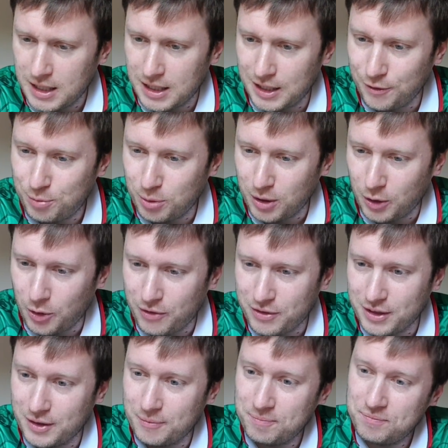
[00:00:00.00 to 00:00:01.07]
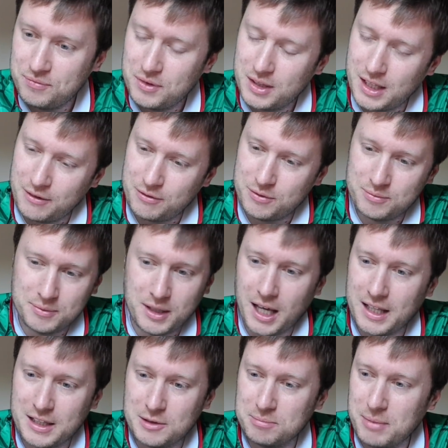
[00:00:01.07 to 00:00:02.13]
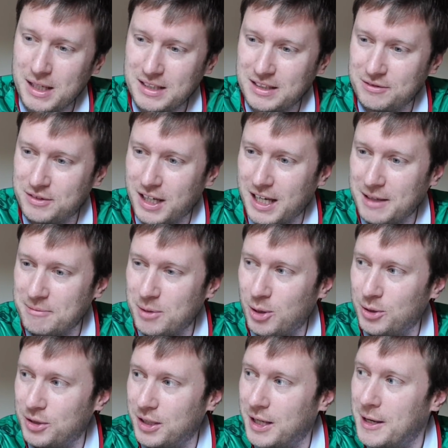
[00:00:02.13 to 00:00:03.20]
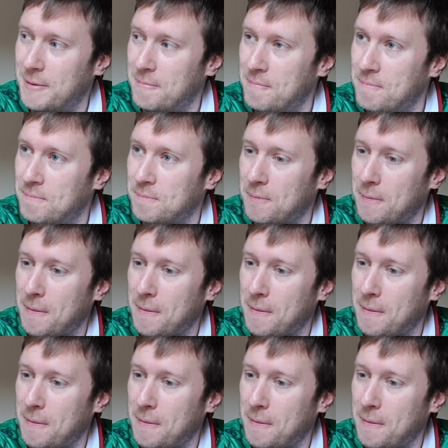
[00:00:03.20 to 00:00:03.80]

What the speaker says: Liverpool, however, they've had this massive game on